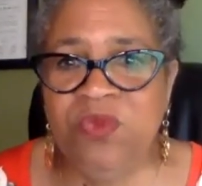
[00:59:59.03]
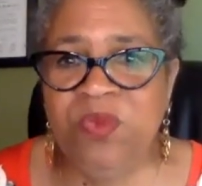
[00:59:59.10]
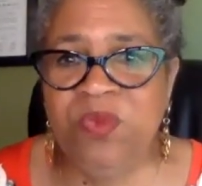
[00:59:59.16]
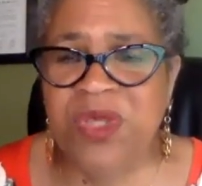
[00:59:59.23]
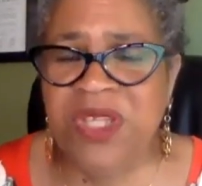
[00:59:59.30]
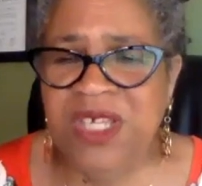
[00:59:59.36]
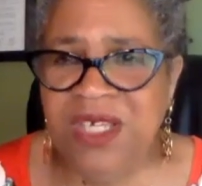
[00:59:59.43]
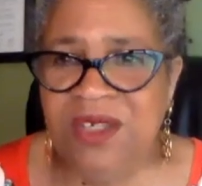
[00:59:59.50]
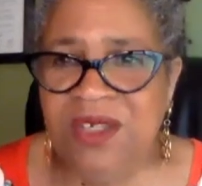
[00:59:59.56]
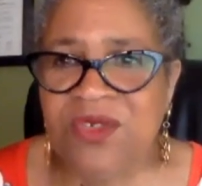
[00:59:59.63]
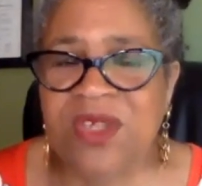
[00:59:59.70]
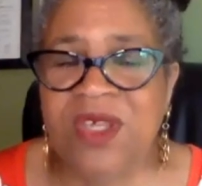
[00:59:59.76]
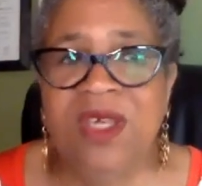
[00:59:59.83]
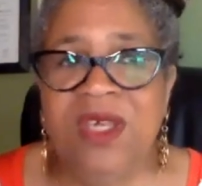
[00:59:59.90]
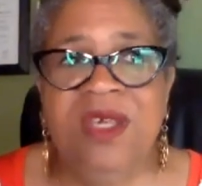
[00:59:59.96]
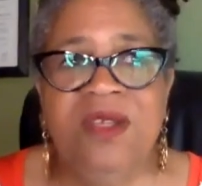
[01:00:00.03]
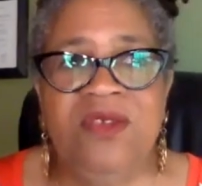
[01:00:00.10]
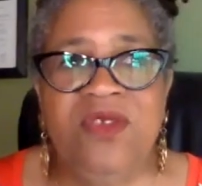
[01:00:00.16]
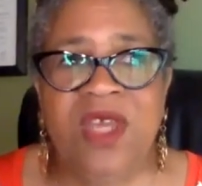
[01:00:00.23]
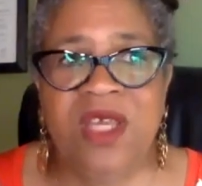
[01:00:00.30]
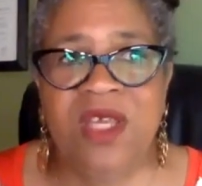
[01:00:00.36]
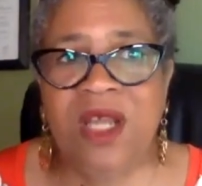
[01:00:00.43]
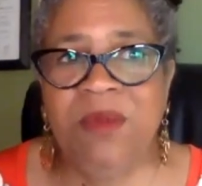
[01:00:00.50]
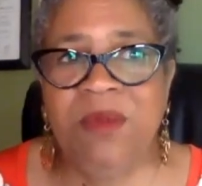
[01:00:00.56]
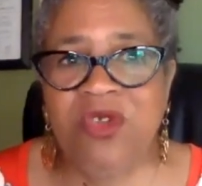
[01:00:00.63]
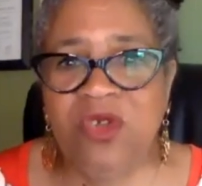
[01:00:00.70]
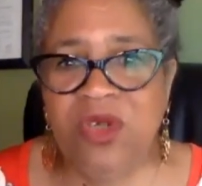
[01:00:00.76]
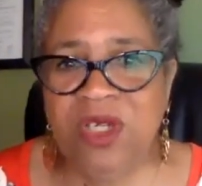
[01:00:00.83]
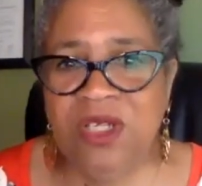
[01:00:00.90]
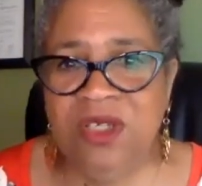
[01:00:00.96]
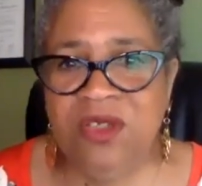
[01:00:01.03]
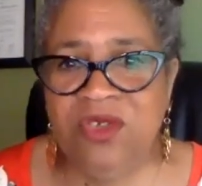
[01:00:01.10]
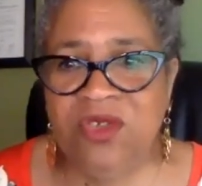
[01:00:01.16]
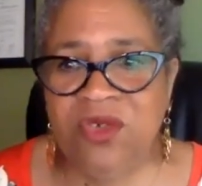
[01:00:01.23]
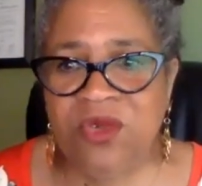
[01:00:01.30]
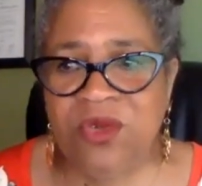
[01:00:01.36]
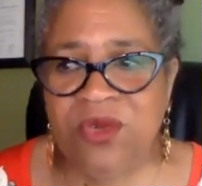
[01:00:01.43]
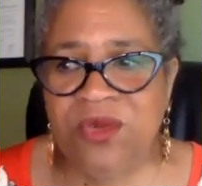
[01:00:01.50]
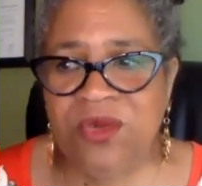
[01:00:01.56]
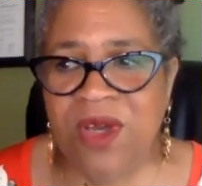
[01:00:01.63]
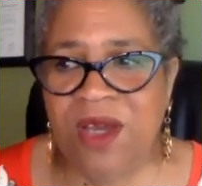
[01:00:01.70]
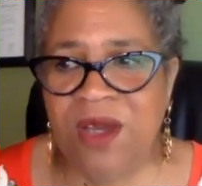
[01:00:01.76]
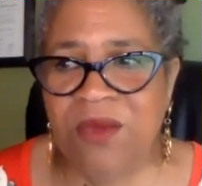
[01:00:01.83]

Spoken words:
please take an opportunity to